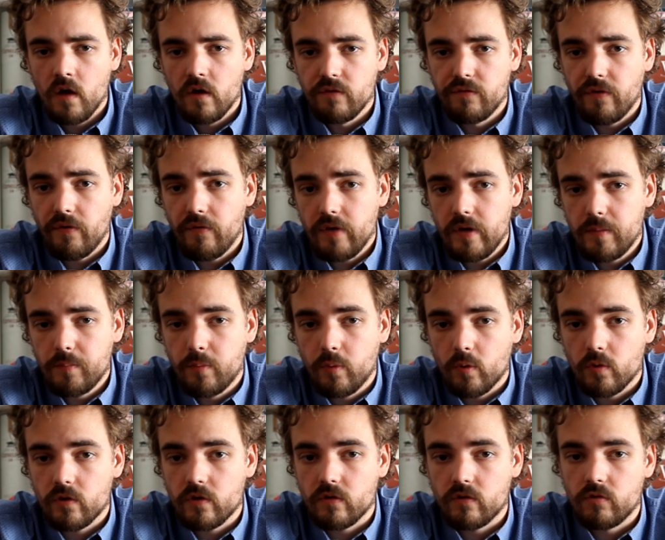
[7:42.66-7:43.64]
Very
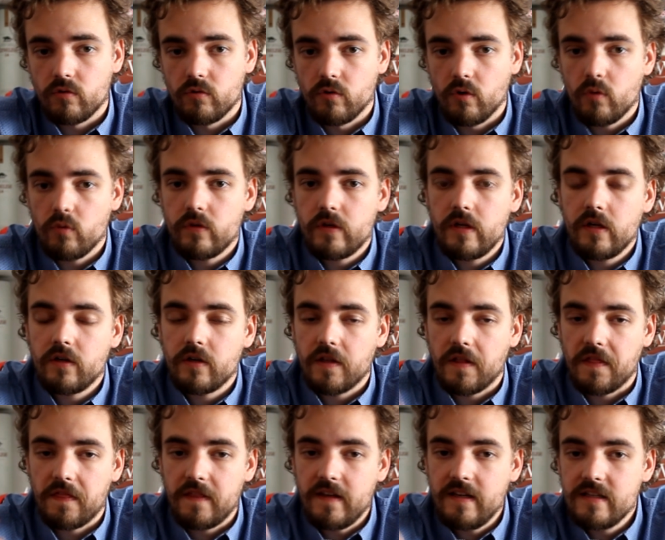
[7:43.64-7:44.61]
important to note here
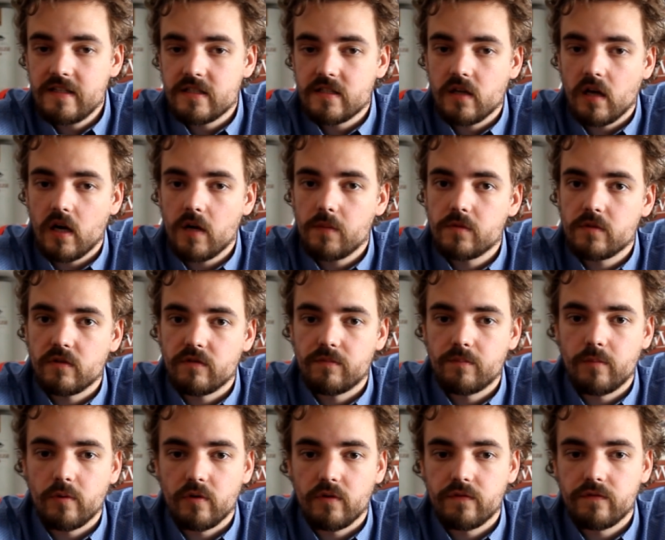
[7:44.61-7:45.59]
that these types
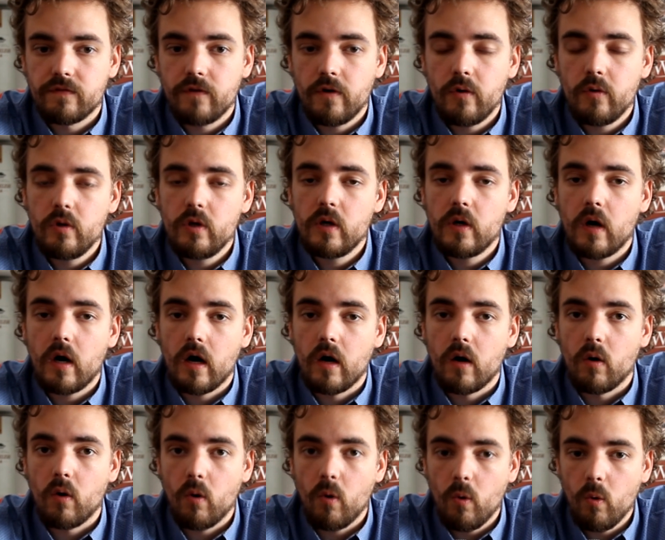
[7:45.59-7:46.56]
of portfolio
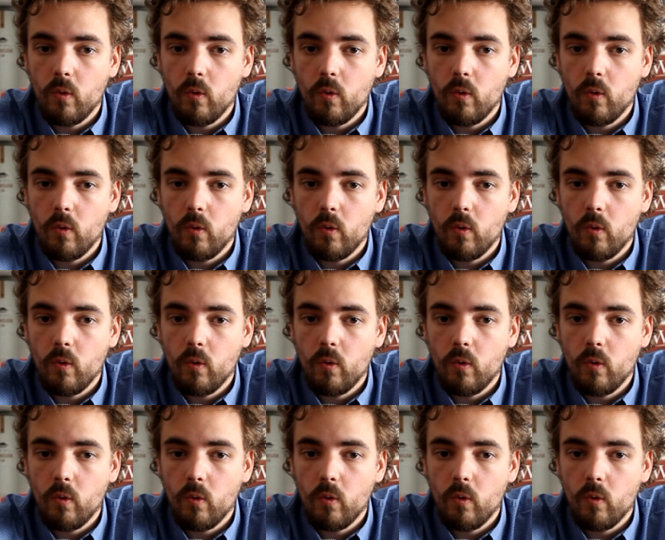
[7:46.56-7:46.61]
are